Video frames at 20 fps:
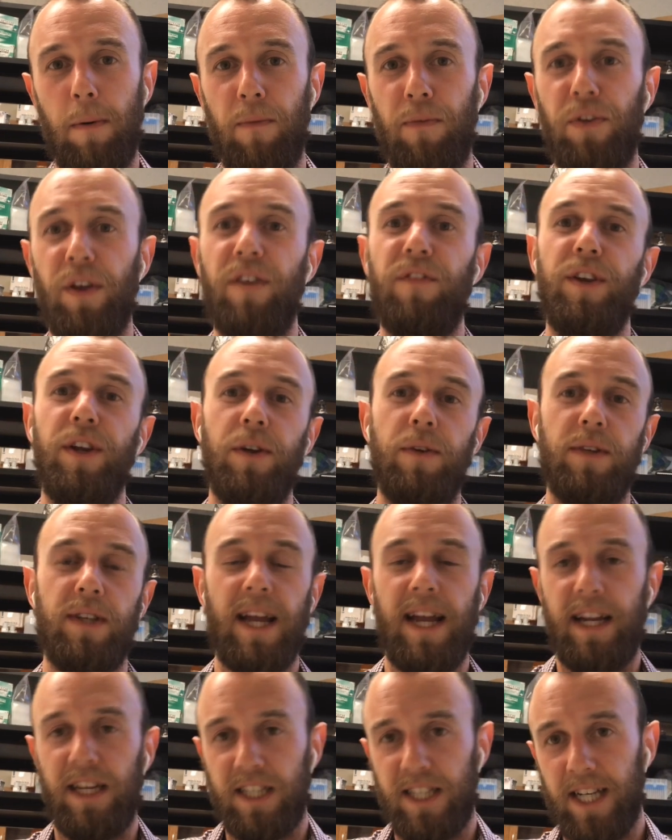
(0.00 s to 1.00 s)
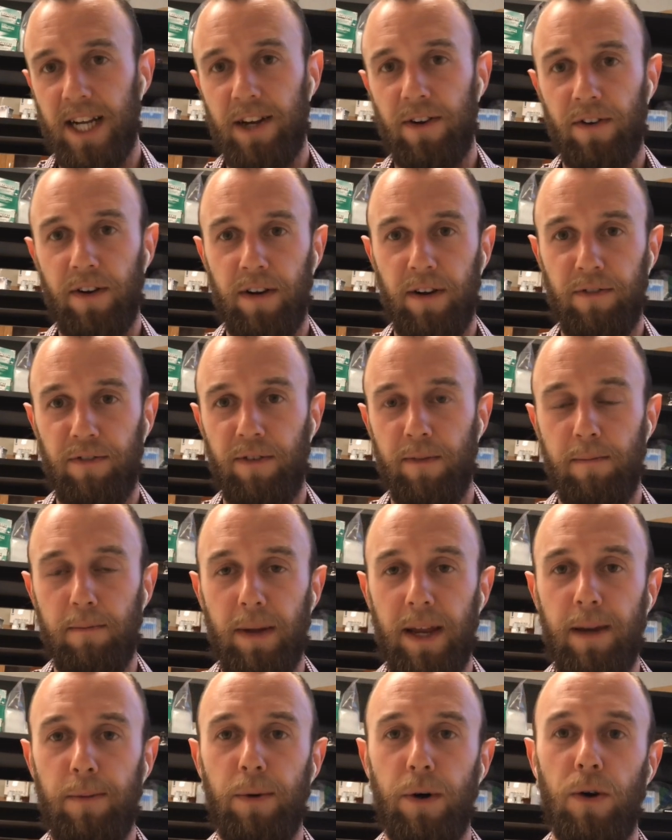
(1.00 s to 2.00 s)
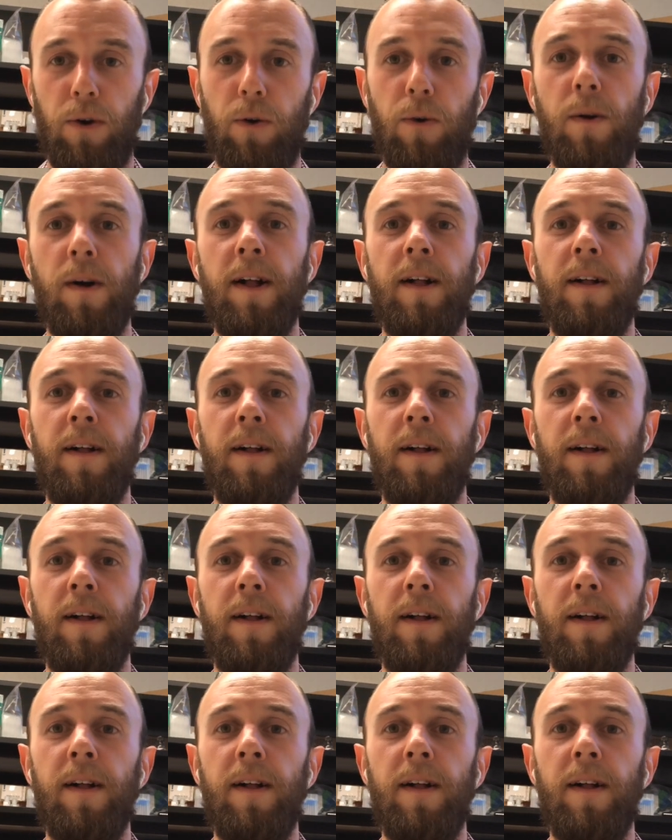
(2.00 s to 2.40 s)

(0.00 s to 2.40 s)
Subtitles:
So if you take sera from people,